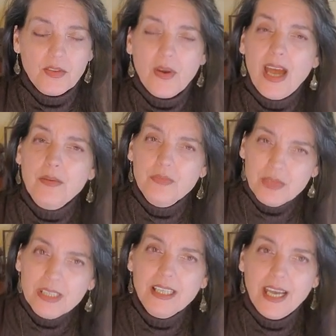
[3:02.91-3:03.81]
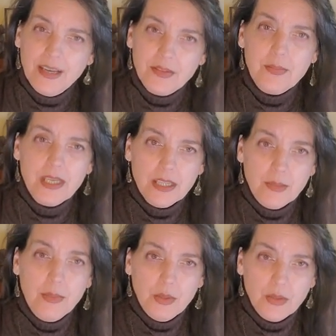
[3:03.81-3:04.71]
So I really have to be in the
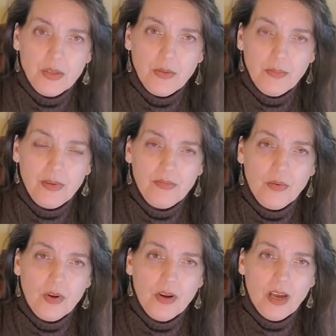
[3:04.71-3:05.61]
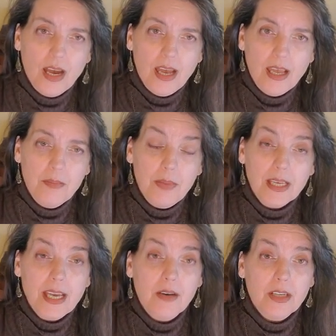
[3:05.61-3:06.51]
mood before I
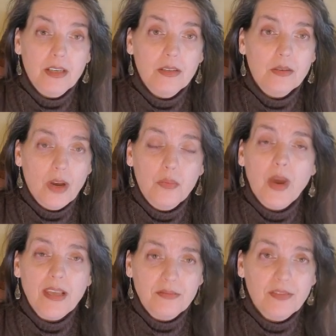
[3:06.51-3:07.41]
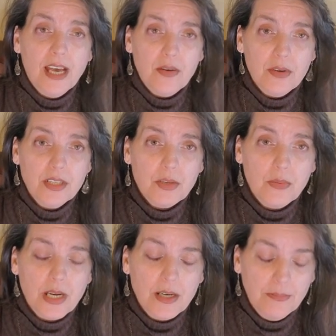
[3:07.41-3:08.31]
pick out a white flower to
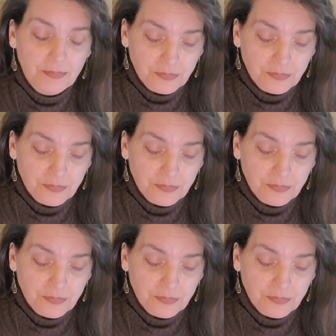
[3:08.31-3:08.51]
wear.